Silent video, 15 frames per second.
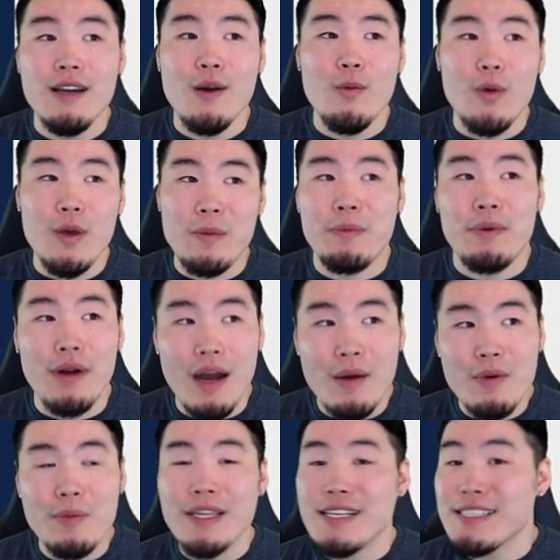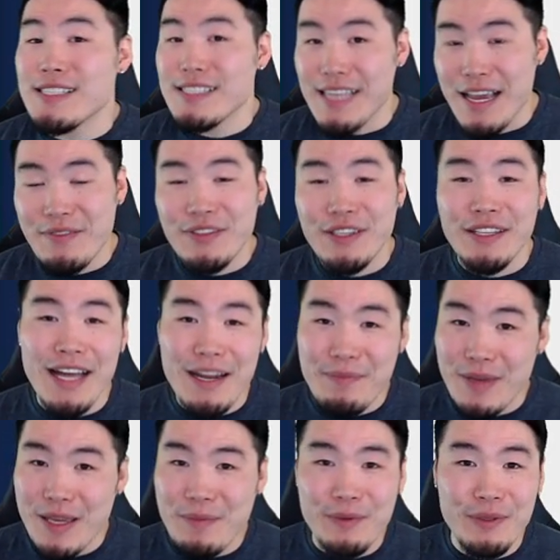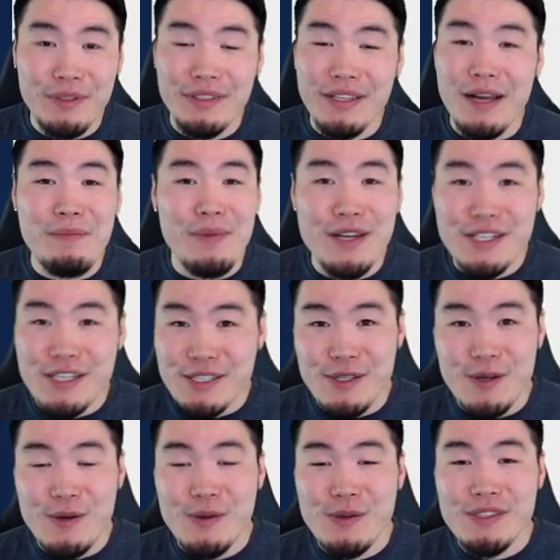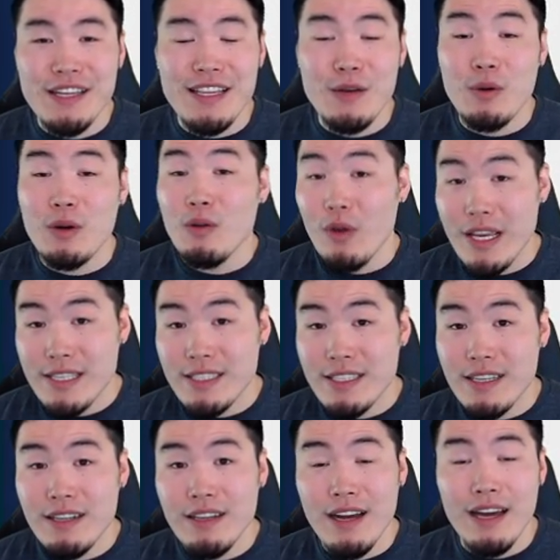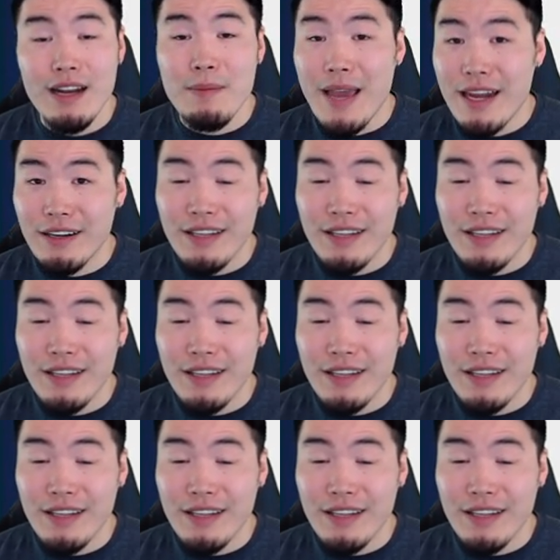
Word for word: we probably saved a lot of people a bunch of stones that they would have wasted on a banner